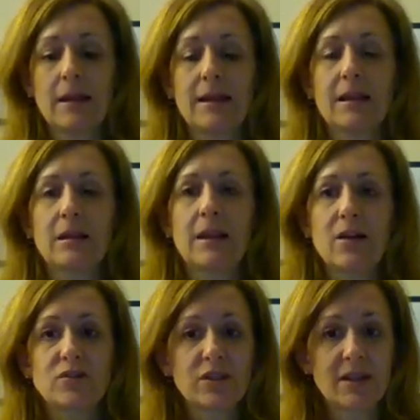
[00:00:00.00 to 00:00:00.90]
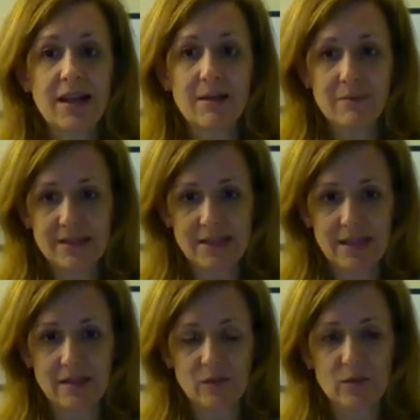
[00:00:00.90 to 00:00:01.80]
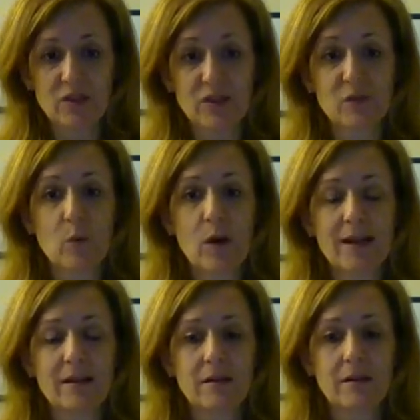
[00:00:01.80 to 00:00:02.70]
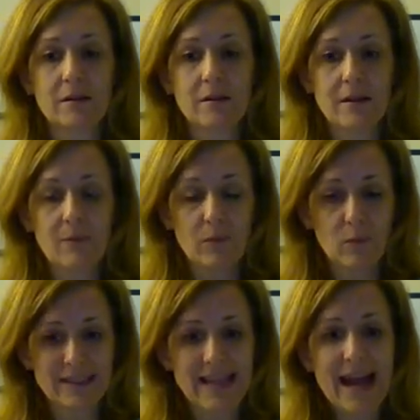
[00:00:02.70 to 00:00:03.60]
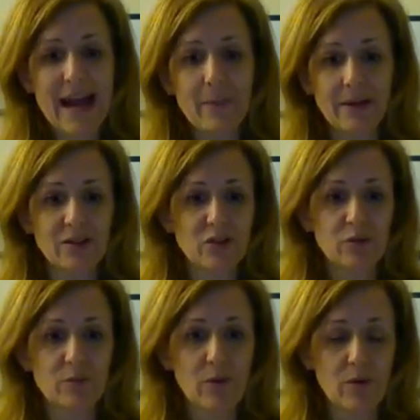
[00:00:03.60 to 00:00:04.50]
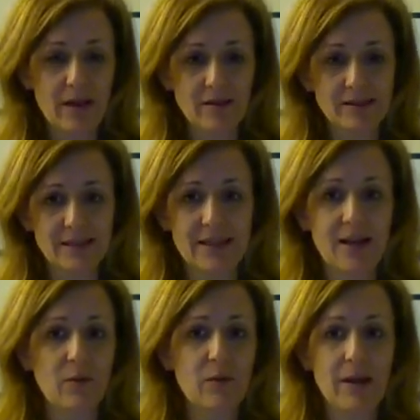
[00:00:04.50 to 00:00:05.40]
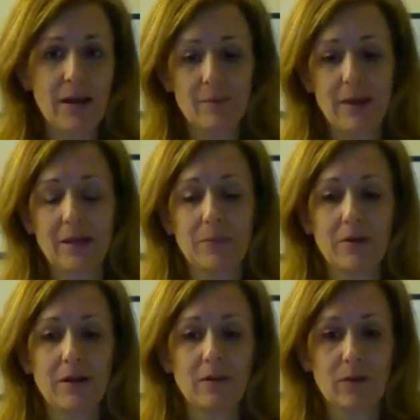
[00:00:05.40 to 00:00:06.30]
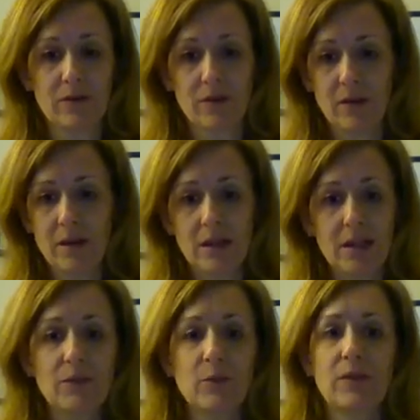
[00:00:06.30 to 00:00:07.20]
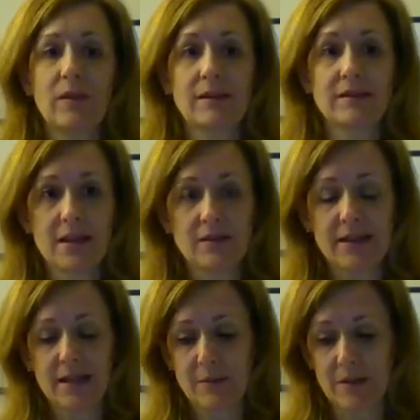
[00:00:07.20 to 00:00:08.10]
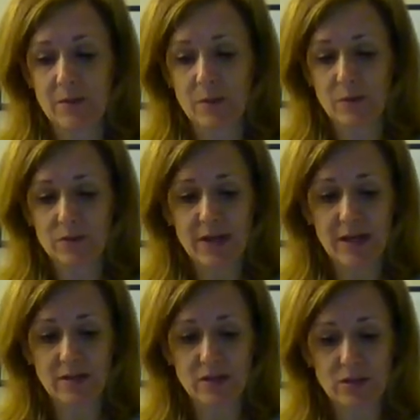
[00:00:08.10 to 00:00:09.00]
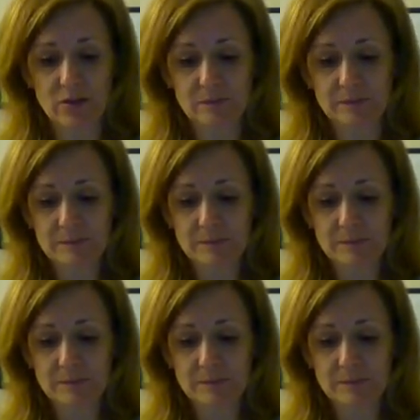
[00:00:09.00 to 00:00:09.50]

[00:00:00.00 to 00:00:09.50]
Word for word: and it allows you to not miss things which is what was happening to both allison and i with pen and paper and with even with the excel document that we were trying to do